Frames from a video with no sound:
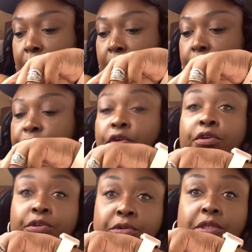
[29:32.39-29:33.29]
If
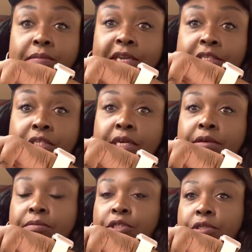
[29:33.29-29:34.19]
you're new to my
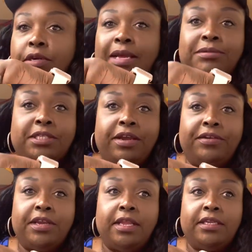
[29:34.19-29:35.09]
channel, I'm sure. I'm
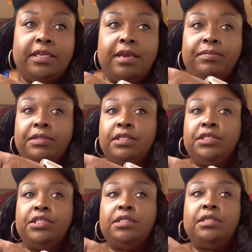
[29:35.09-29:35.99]
sorry y'all in that
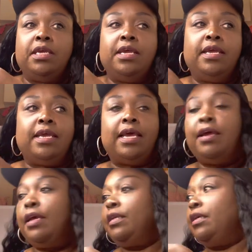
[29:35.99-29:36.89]
position. I
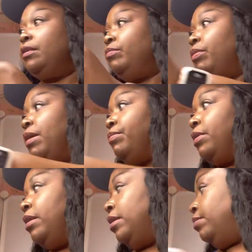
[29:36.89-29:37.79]
have nothing to pop
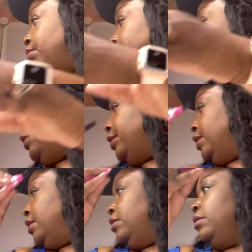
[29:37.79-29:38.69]
y'all up on right
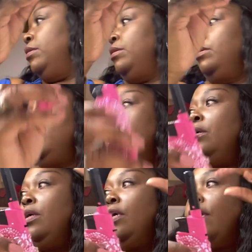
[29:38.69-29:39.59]
now.
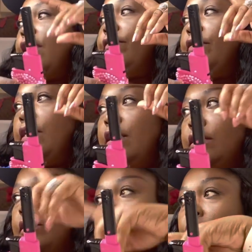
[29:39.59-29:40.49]

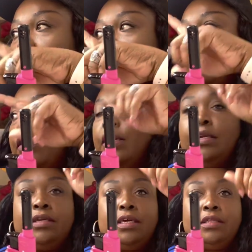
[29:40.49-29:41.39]
Everything is over
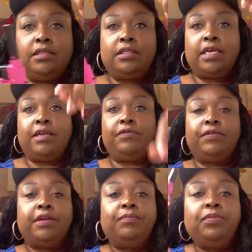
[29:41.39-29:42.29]
on the other side over
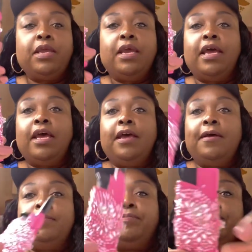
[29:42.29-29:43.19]
there.
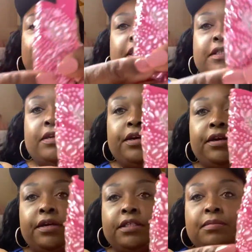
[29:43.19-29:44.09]
Um, so
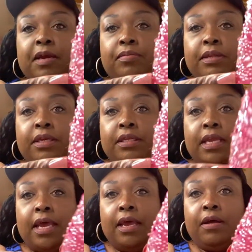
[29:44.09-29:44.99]
here is my
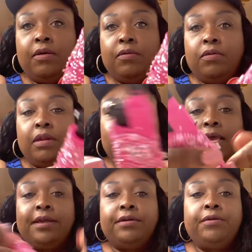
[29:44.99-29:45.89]
blinged out
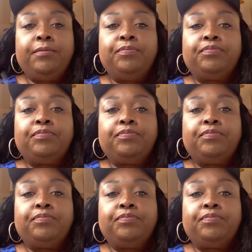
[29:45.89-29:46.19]
lighter.